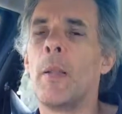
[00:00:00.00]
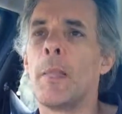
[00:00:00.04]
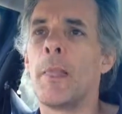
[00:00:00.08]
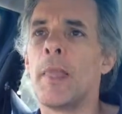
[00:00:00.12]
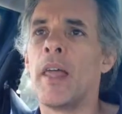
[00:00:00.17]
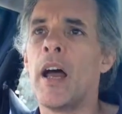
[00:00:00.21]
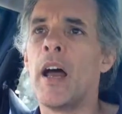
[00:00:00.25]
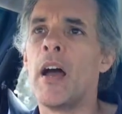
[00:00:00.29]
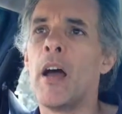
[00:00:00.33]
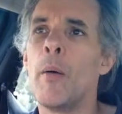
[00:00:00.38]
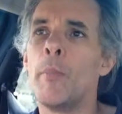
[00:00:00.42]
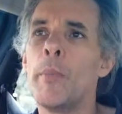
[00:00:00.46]

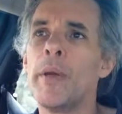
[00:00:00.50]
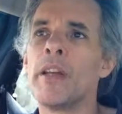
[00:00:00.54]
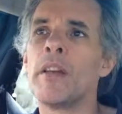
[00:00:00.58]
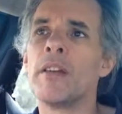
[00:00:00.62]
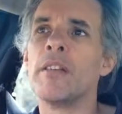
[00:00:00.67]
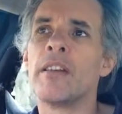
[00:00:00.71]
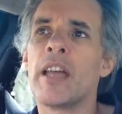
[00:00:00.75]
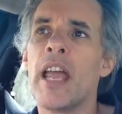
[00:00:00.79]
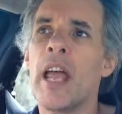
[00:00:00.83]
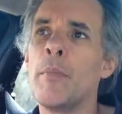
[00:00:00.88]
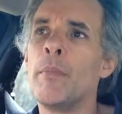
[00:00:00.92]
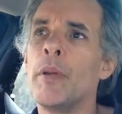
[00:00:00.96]
uh,
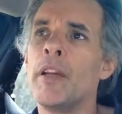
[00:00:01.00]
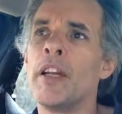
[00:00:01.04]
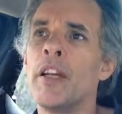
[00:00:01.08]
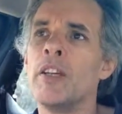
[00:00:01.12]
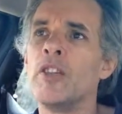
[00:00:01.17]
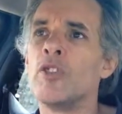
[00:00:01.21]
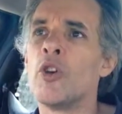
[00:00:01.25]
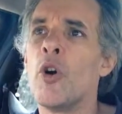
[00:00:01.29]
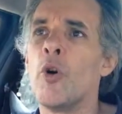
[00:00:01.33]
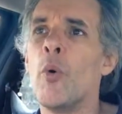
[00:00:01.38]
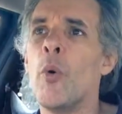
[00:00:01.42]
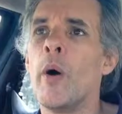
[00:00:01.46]
because gambling
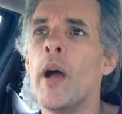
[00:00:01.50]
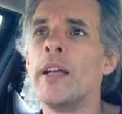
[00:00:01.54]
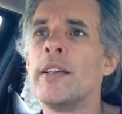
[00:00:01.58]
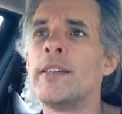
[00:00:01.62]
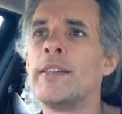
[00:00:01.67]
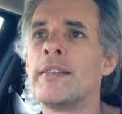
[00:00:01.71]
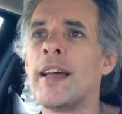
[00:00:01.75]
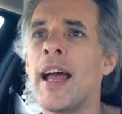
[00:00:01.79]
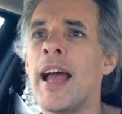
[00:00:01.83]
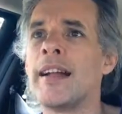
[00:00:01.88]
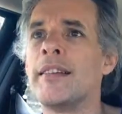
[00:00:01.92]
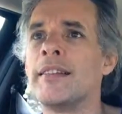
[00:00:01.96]
is always
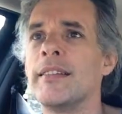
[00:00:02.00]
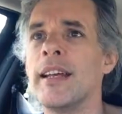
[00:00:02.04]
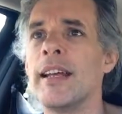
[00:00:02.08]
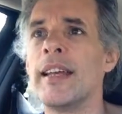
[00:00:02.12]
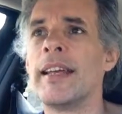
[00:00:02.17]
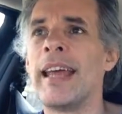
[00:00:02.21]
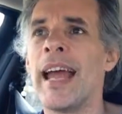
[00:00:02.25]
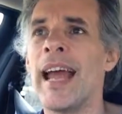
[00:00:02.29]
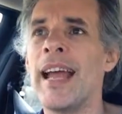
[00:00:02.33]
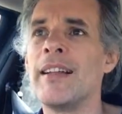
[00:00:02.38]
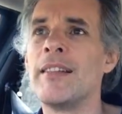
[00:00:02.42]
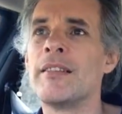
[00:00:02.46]
stacked
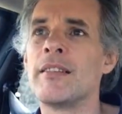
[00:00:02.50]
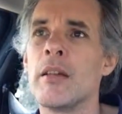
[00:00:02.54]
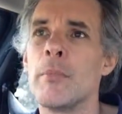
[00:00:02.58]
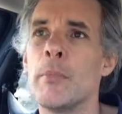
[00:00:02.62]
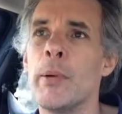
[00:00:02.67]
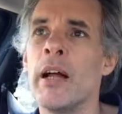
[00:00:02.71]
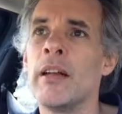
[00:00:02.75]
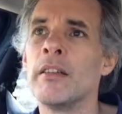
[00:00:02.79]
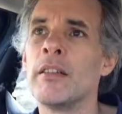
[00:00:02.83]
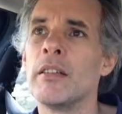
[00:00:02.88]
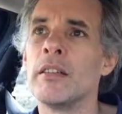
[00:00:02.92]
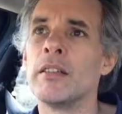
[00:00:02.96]
against the
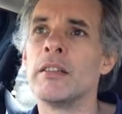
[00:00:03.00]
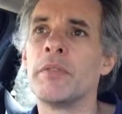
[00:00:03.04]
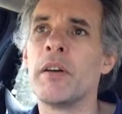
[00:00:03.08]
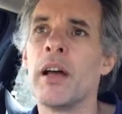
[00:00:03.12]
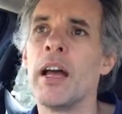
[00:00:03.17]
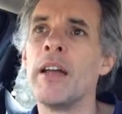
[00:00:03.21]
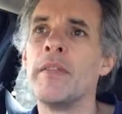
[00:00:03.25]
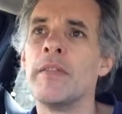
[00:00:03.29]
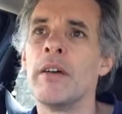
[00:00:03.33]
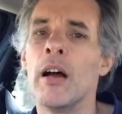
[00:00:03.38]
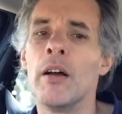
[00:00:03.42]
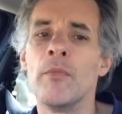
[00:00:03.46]
punter's
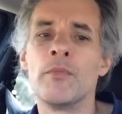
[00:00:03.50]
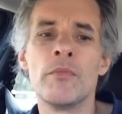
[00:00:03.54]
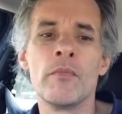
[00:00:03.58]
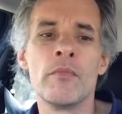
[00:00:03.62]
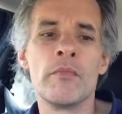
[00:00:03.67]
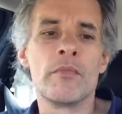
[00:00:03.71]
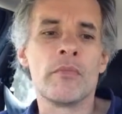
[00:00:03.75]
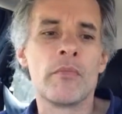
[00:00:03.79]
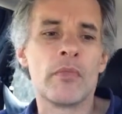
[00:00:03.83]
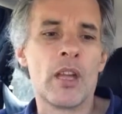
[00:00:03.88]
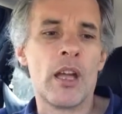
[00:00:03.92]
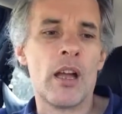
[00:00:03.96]
favour.
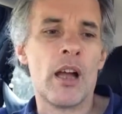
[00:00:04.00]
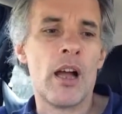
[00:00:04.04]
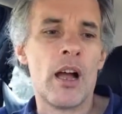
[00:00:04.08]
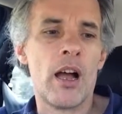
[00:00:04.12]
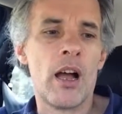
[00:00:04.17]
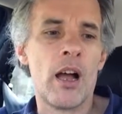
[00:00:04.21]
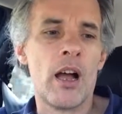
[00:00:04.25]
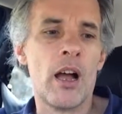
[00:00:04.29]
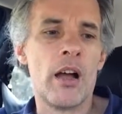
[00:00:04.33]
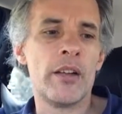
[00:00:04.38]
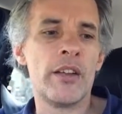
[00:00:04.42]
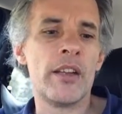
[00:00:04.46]

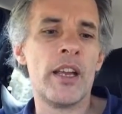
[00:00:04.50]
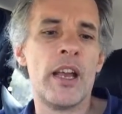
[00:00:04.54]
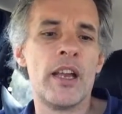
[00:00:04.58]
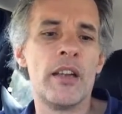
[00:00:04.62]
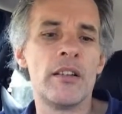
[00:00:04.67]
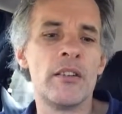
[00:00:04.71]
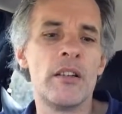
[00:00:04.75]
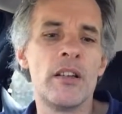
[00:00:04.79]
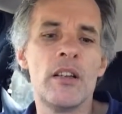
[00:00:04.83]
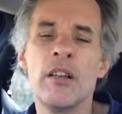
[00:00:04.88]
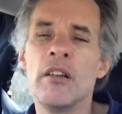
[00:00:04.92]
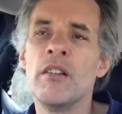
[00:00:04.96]
Uh, yet,
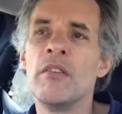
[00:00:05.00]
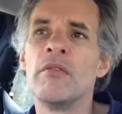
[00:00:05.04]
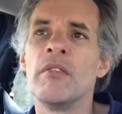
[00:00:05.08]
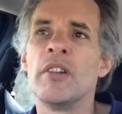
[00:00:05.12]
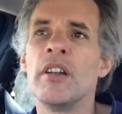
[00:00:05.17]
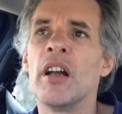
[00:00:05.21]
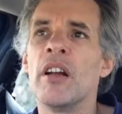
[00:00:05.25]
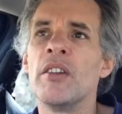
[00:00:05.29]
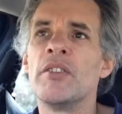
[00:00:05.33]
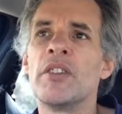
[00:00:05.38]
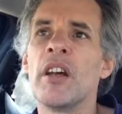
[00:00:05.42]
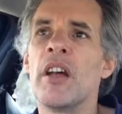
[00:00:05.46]
you
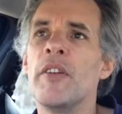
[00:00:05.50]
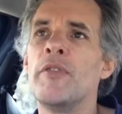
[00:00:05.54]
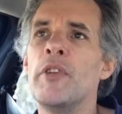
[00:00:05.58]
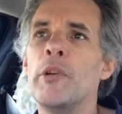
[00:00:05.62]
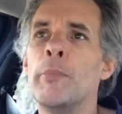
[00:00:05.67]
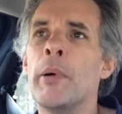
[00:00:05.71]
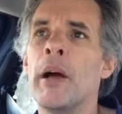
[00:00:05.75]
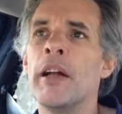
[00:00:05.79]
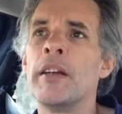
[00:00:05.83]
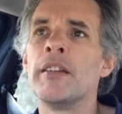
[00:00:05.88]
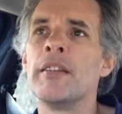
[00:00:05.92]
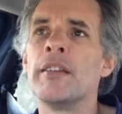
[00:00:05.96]
know, so
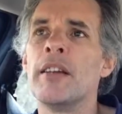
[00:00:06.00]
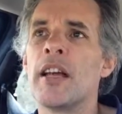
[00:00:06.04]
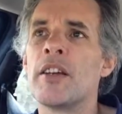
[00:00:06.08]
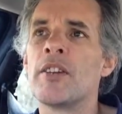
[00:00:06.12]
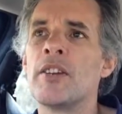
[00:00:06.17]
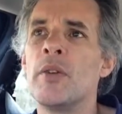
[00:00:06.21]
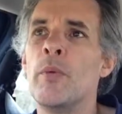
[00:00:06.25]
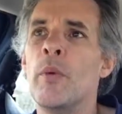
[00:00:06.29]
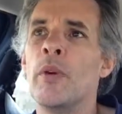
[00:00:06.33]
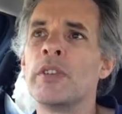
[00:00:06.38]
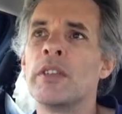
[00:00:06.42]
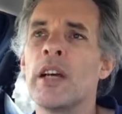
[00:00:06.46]
few punters
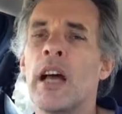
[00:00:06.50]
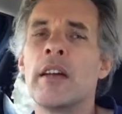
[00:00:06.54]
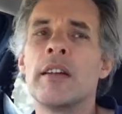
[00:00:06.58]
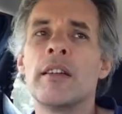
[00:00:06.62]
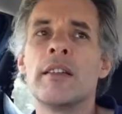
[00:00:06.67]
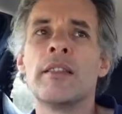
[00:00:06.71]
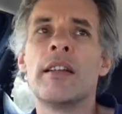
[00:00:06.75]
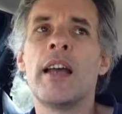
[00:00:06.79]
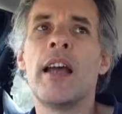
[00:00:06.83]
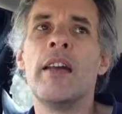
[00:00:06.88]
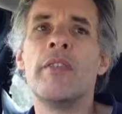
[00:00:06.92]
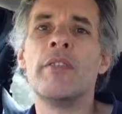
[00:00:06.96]
actually want to
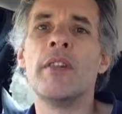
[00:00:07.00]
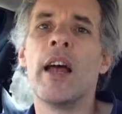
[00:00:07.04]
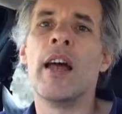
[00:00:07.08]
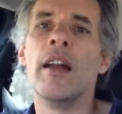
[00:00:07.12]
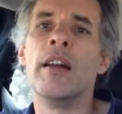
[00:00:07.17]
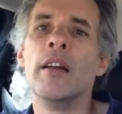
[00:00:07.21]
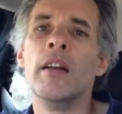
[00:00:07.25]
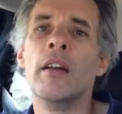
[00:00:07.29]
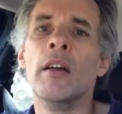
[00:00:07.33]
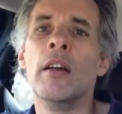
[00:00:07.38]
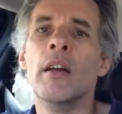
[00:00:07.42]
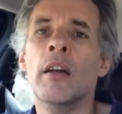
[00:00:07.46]
understand that.
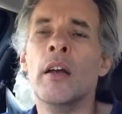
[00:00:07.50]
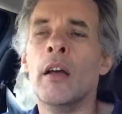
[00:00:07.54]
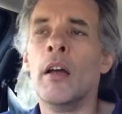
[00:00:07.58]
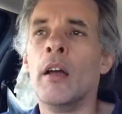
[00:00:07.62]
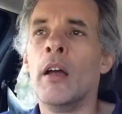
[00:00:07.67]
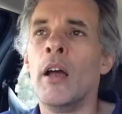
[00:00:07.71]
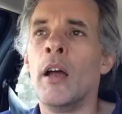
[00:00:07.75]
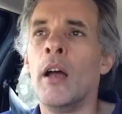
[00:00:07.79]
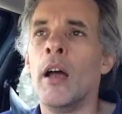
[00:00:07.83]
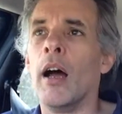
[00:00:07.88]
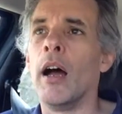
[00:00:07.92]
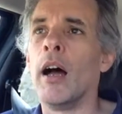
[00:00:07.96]

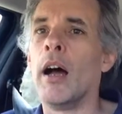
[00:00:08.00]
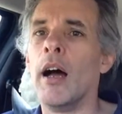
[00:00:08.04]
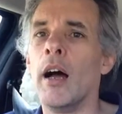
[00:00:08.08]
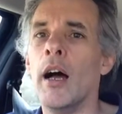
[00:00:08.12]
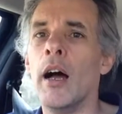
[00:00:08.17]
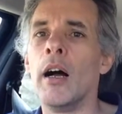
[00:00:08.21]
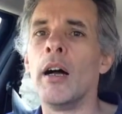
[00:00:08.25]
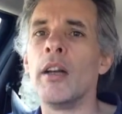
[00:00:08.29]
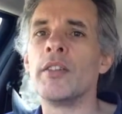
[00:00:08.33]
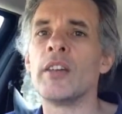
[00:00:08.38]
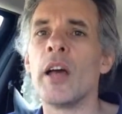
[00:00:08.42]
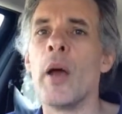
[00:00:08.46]

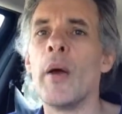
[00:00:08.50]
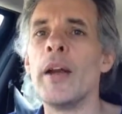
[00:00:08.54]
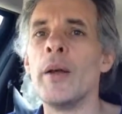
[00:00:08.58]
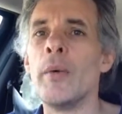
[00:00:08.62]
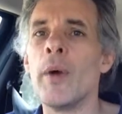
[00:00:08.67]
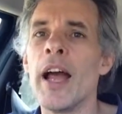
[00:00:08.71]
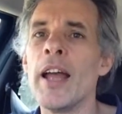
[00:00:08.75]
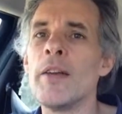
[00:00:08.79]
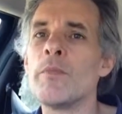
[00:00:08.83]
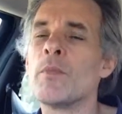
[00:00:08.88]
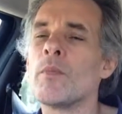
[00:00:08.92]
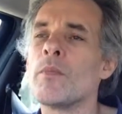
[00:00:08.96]
Uh, so
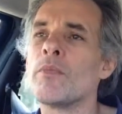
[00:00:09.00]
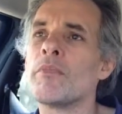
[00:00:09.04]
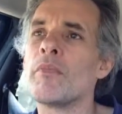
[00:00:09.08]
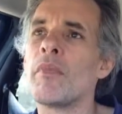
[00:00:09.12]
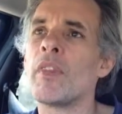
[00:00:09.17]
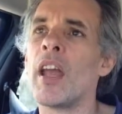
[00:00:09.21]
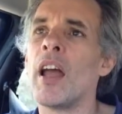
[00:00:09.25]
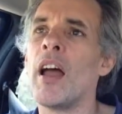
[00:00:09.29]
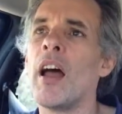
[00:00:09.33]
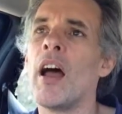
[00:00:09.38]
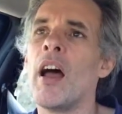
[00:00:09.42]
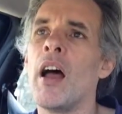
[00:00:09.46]
anyway.
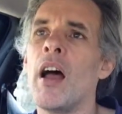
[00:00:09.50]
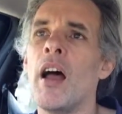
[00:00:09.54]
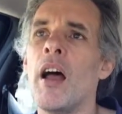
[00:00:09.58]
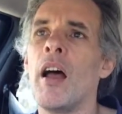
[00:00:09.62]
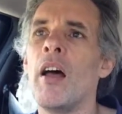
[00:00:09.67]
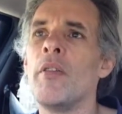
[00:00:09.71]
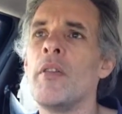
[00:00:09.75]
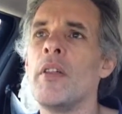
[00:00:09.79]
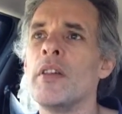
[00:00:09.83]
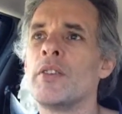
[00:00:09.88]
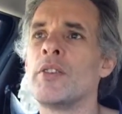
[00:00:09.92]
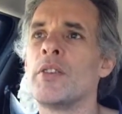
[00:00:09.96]

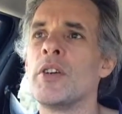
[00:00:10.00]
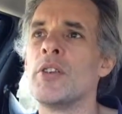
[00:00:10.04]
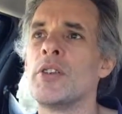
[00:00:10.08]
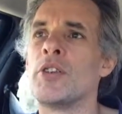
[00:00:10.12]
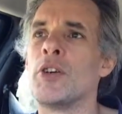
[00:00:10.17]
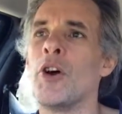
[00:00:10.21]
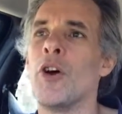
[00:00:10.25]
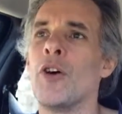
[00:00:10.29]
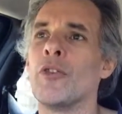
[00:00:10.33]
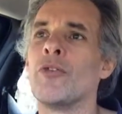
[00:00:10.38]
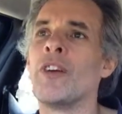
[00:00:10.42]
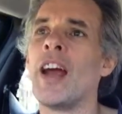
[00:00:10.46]
Uh, this is a
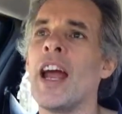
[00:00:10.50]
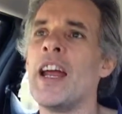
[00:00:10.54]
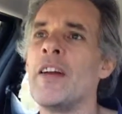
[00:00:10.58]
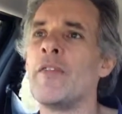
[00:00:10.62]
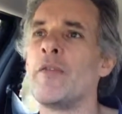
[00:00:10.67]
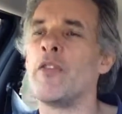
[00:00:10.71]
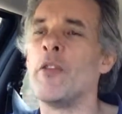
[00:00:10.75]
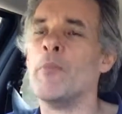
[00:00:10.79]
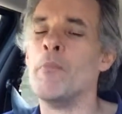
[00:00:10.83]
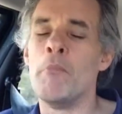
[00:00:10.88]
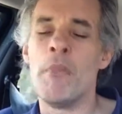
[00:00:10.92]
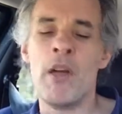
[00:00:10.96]
short rant
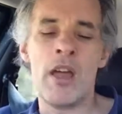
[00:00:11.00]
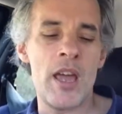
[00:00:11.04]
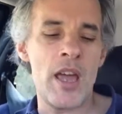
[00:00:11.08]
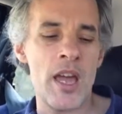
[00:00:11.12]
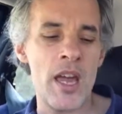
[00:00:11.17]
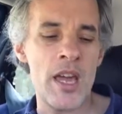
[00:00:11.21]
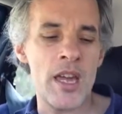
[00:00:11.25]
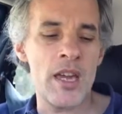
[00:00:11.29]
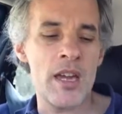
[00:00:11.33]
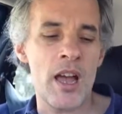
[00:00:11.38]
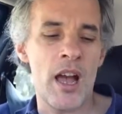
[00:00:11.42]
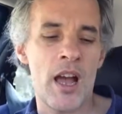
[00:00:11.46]
for
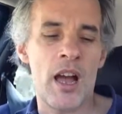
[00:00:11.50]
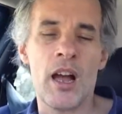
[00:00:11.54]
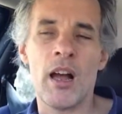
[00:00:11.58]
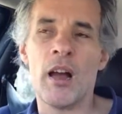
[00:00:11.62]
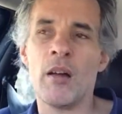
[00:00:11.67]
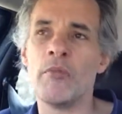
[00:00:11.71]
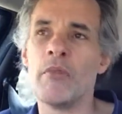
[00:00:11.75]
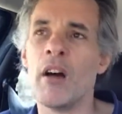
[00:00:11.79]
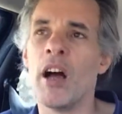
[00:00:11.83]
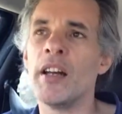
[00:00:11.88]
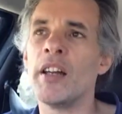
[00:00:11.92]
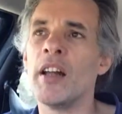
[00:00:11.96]
me.
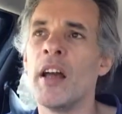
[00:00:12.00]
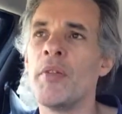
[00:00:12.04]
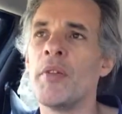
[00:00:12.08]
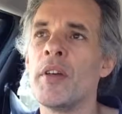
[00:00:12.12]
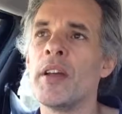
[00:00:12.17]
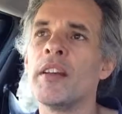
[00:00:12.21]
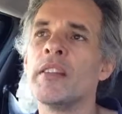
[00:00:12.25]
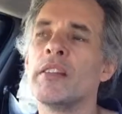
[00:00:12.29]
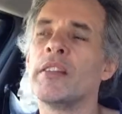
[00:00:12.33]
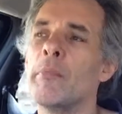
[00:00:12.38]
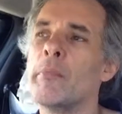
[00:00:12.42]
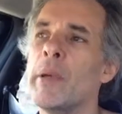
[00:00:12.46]
Um, I don't
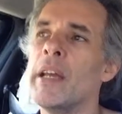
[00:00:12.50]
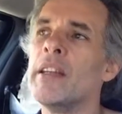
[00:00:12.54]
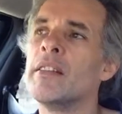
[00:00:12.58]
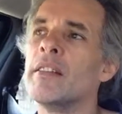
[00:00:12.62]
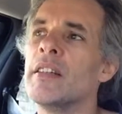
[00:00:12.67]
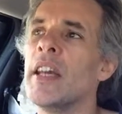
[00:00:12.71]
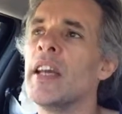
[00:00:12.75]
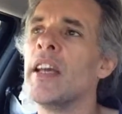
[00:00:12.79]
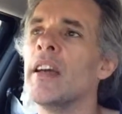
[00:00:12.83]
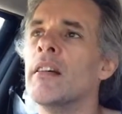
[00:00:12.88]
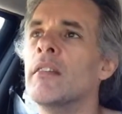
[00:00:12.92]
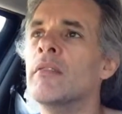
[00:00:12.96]
think it's a big
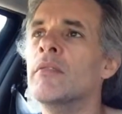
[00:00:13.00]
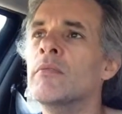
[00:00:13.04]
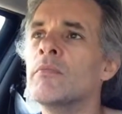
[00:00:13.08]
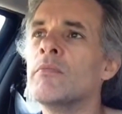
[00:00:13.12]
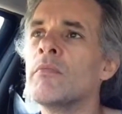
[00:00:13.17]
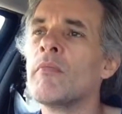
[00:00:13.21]
deal